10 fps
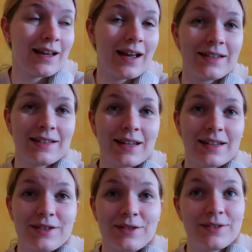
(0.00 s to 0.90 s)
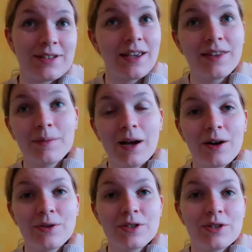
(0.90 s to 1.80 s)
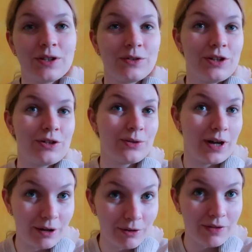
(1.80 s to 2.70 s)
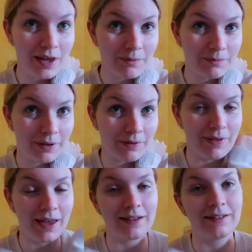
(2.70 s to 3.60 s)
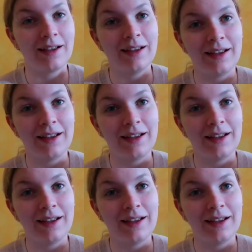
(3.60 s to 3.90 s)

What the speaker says: I decided to take them out in order to iron them, but then